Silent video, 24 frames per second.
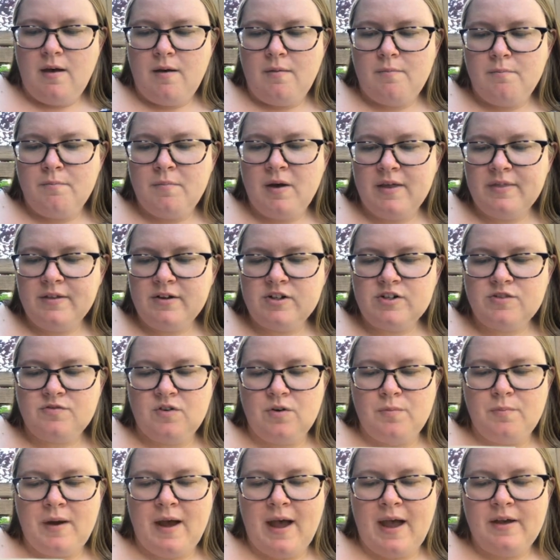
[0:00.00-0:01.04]
Mothers
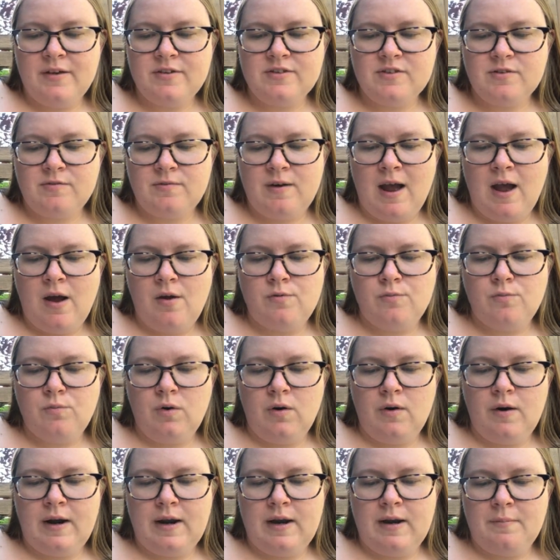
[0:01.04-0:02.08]
for miles around
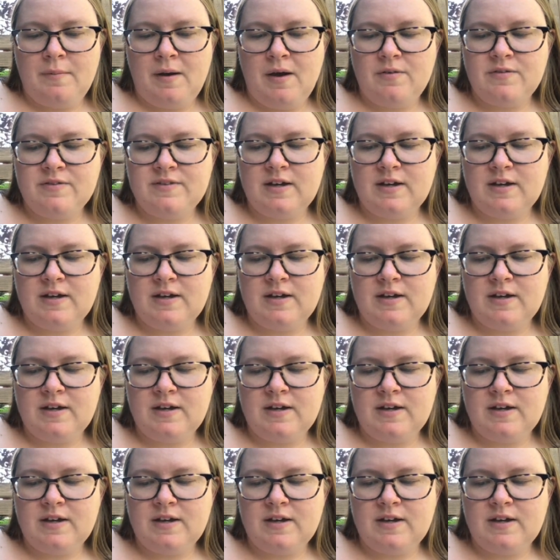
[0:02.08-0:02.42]
worried about